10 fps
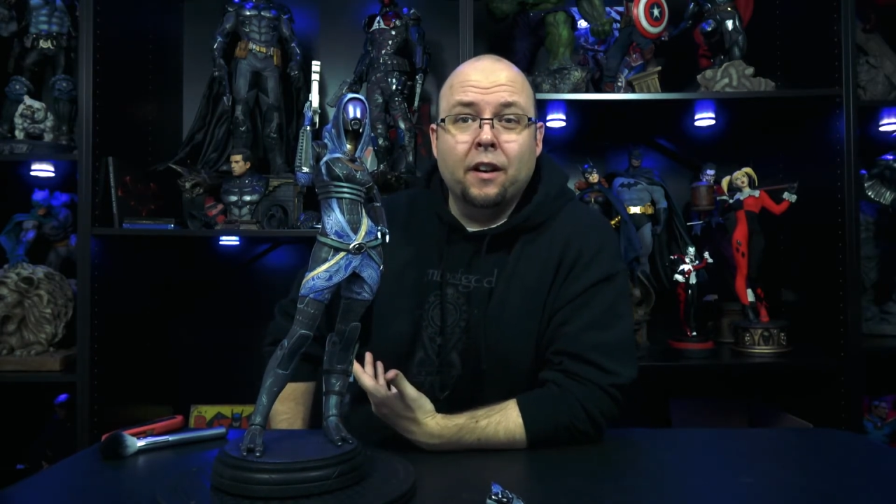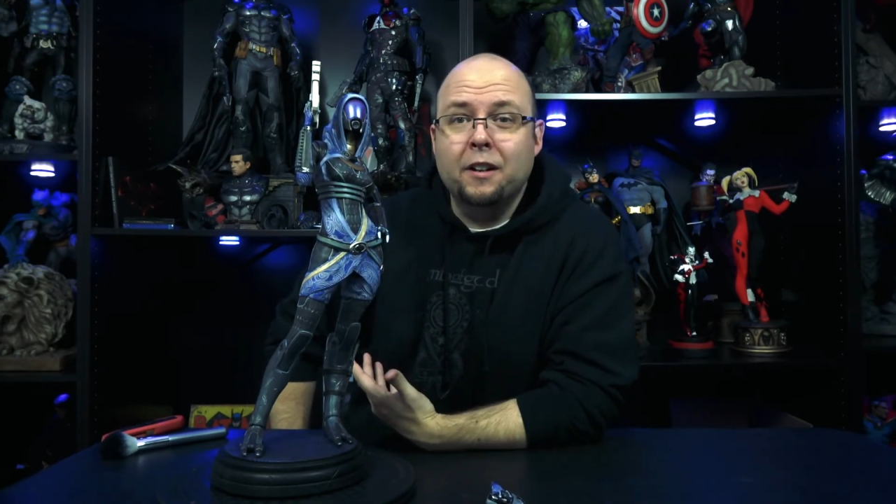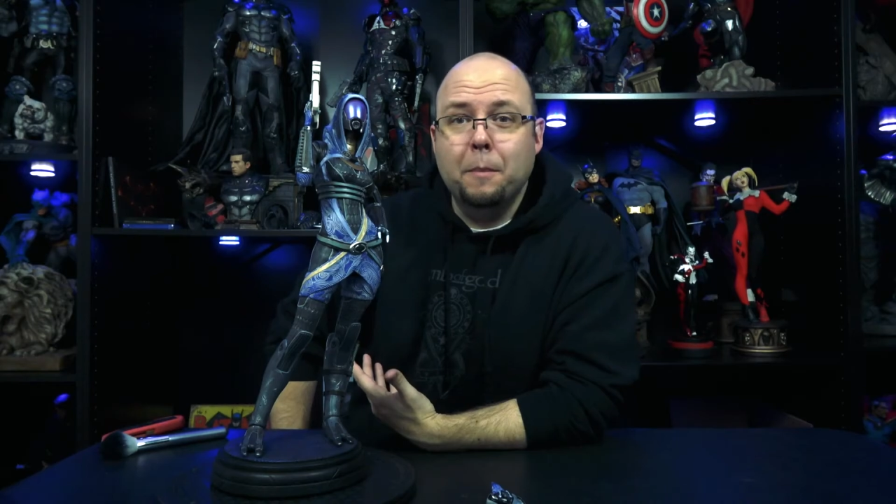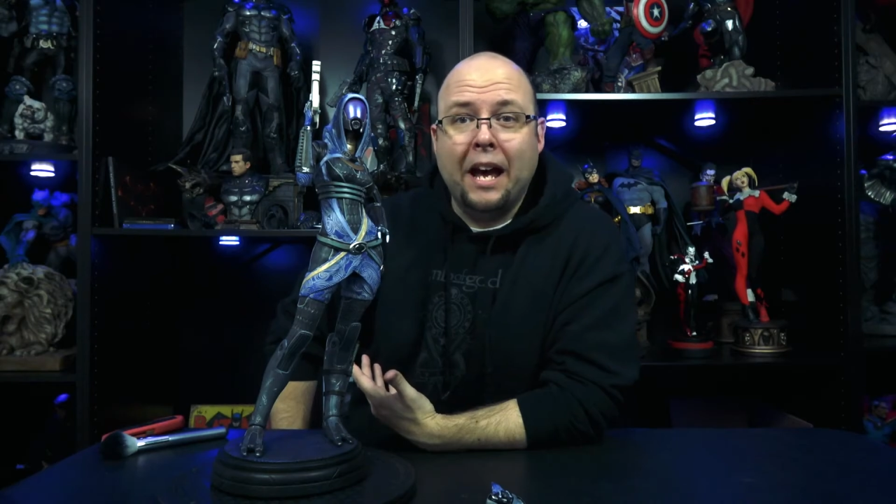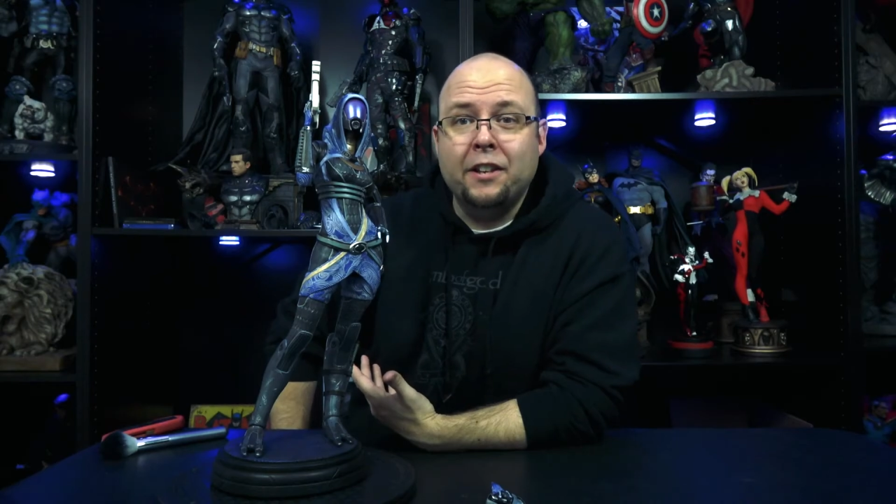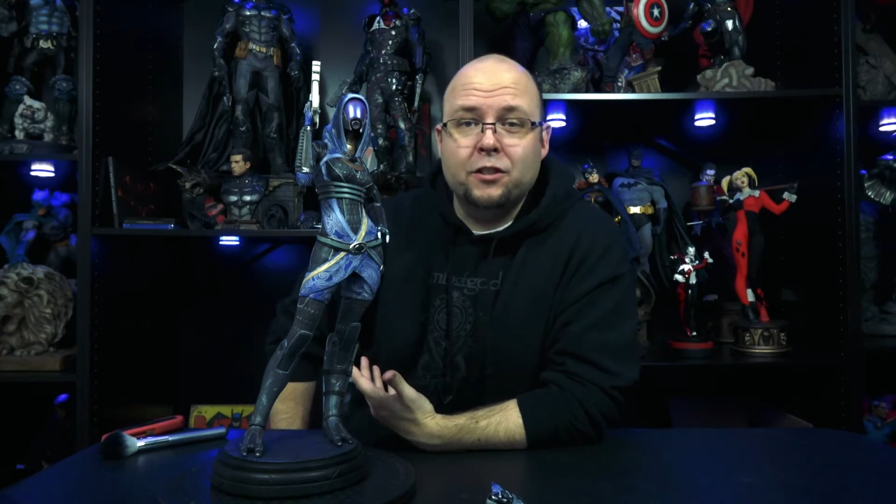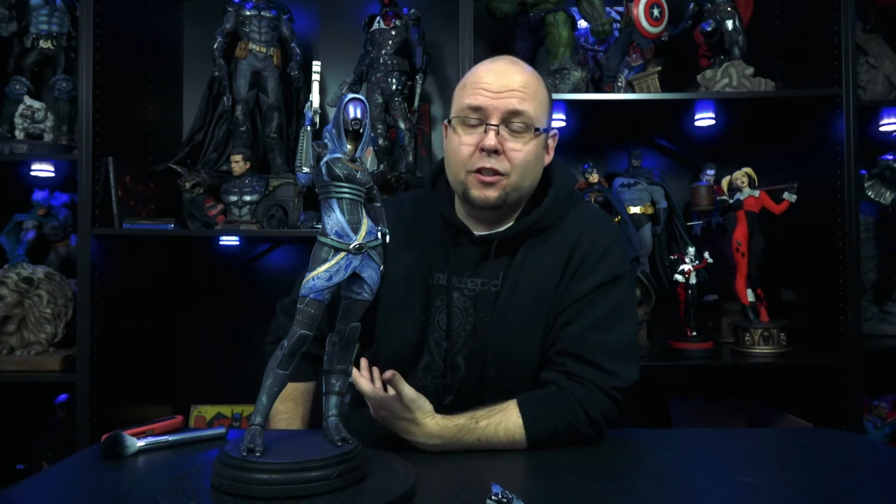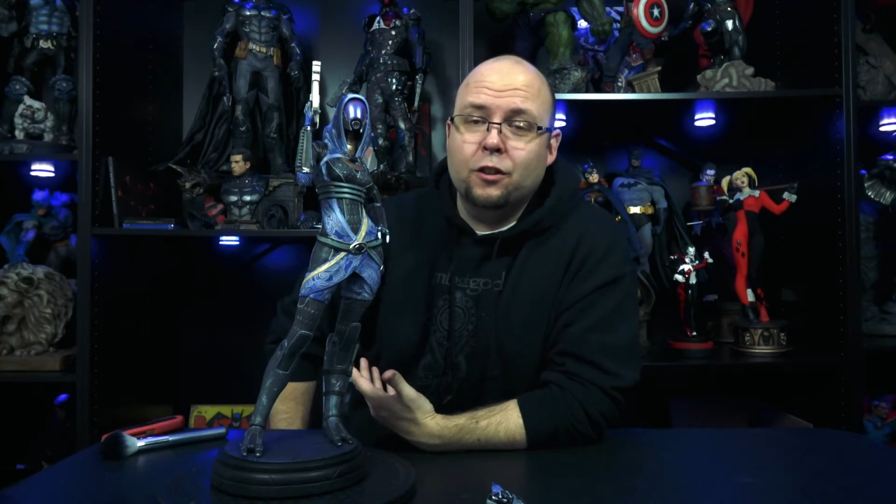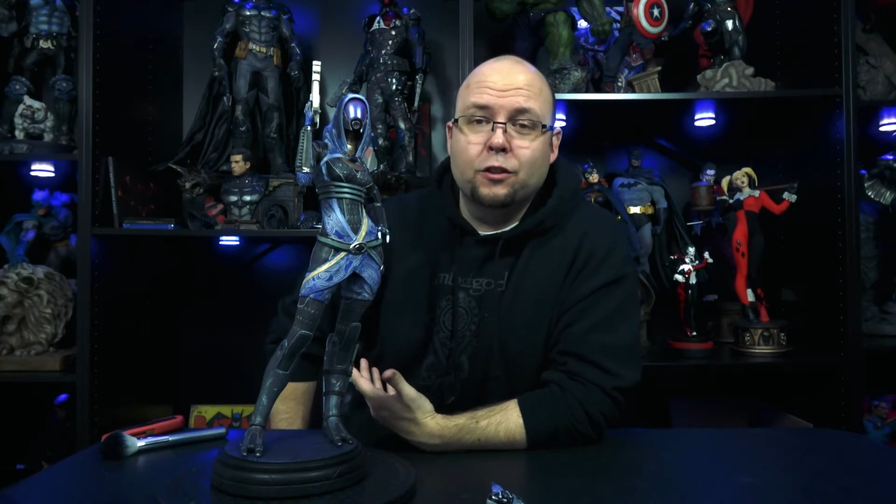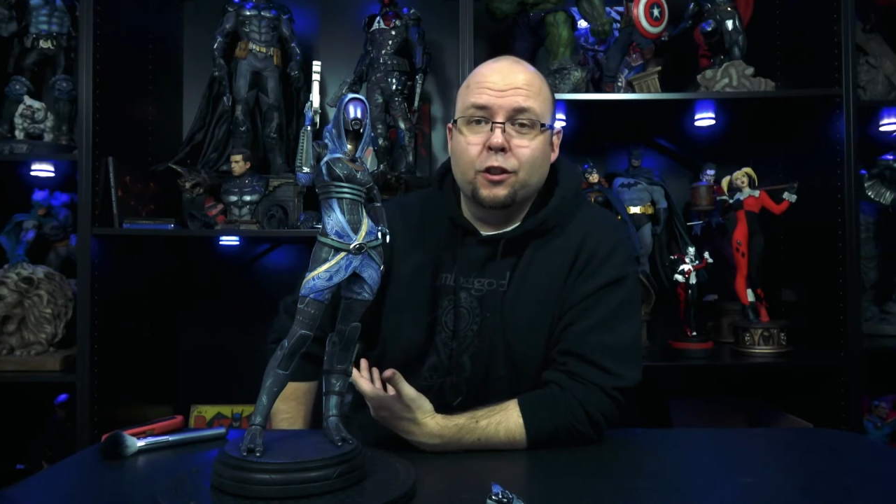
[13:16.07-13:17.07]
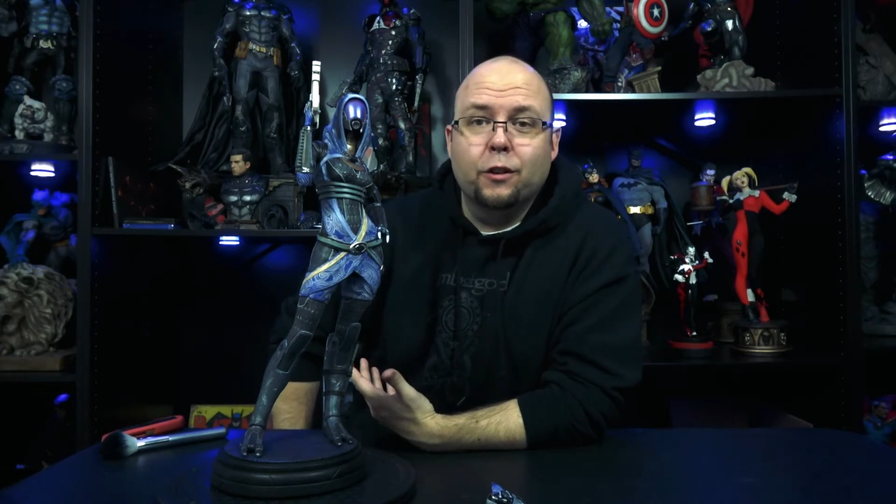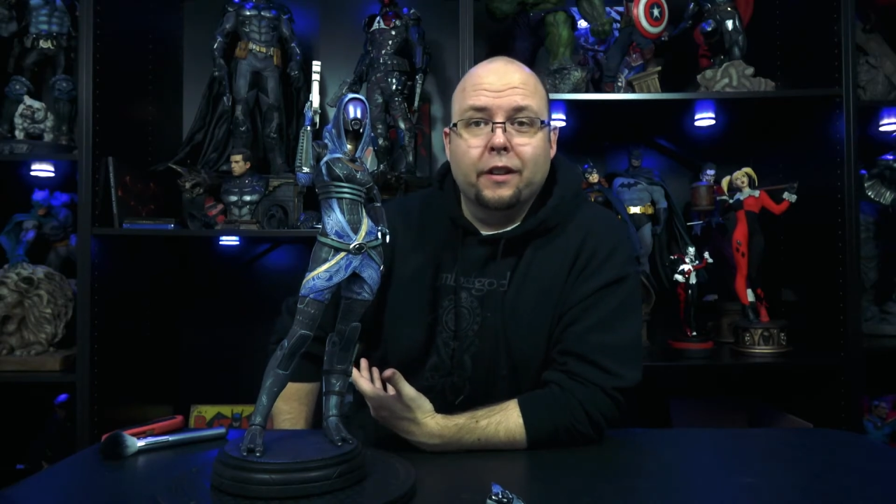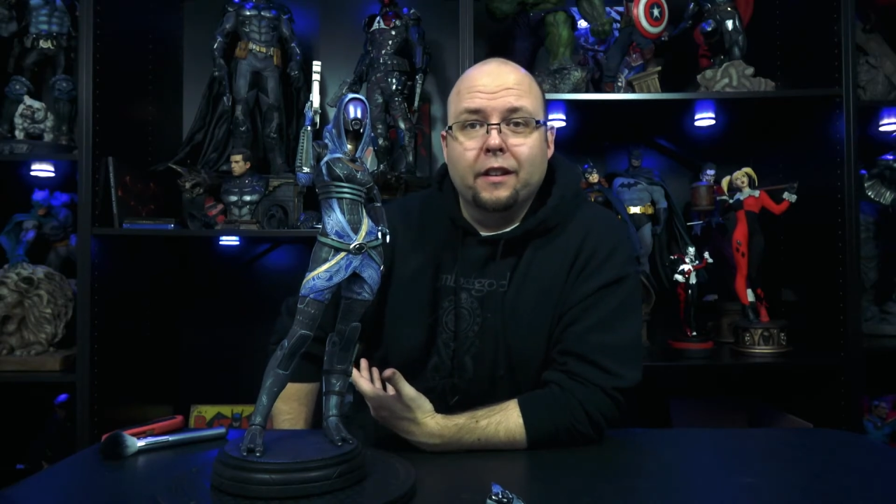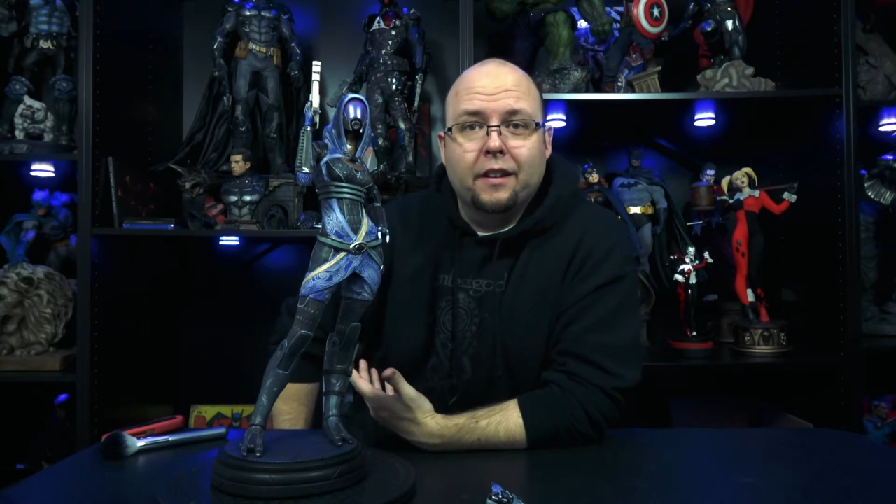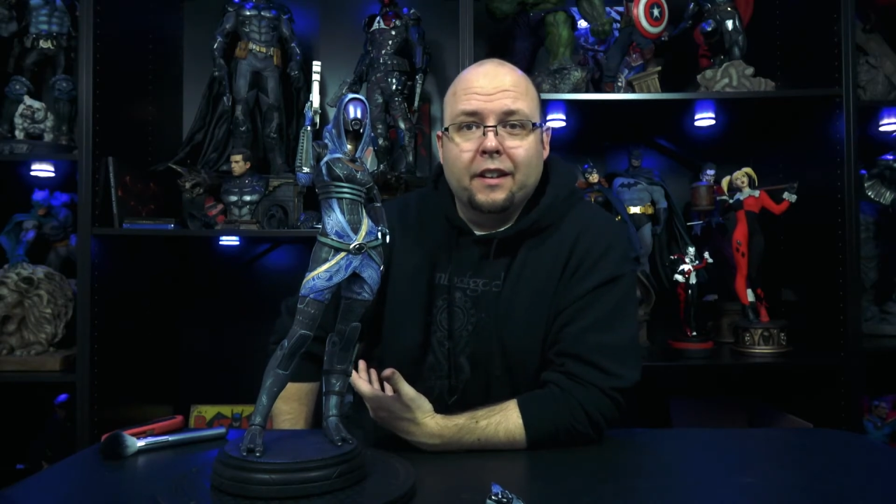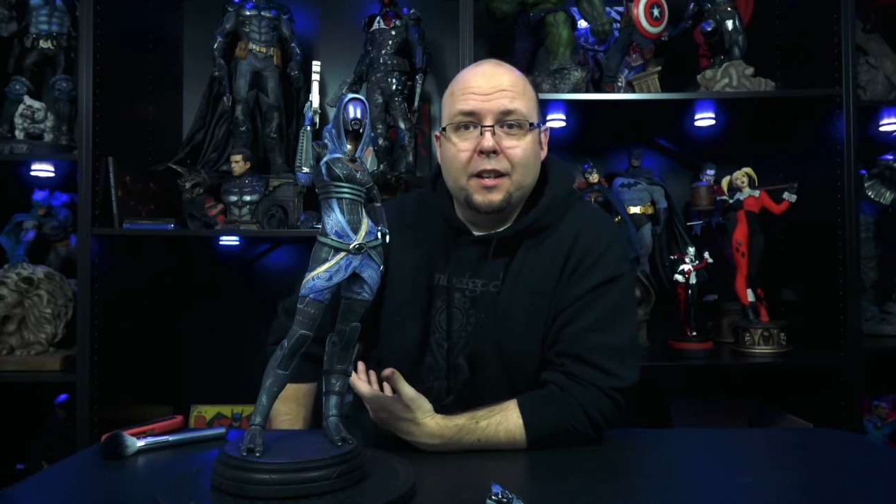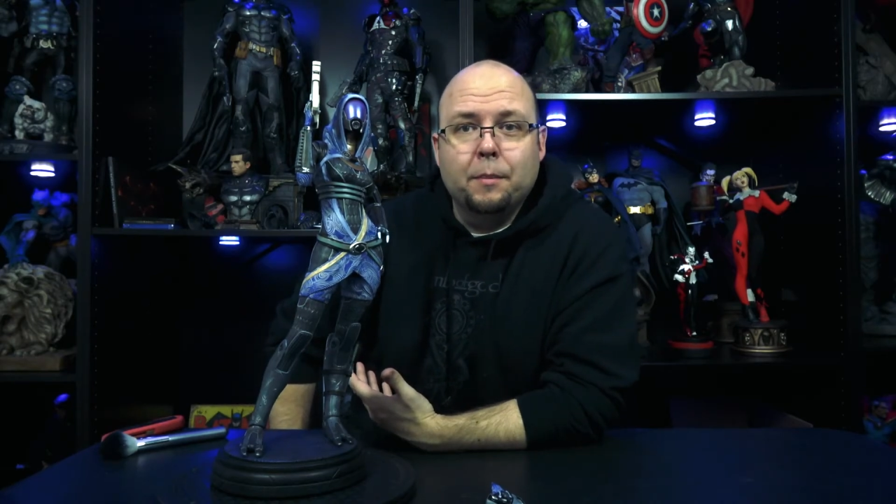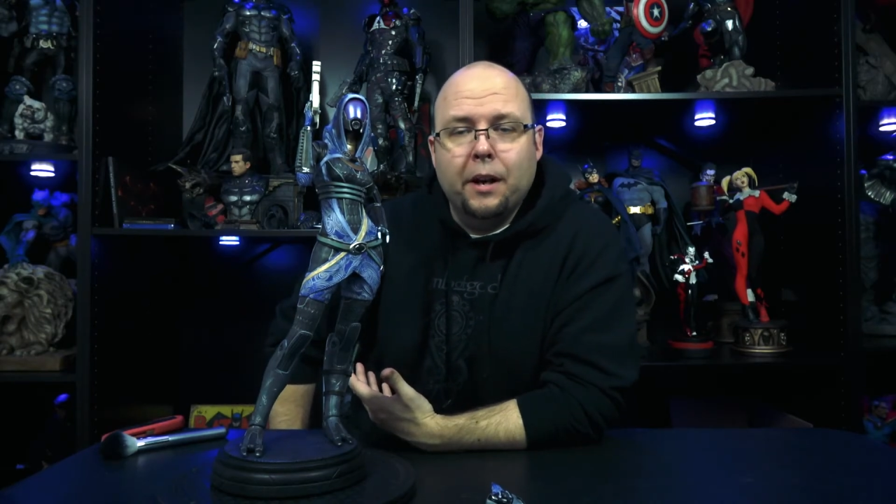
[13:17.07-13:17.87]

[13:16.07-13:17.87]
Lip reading: unmasked her during the game.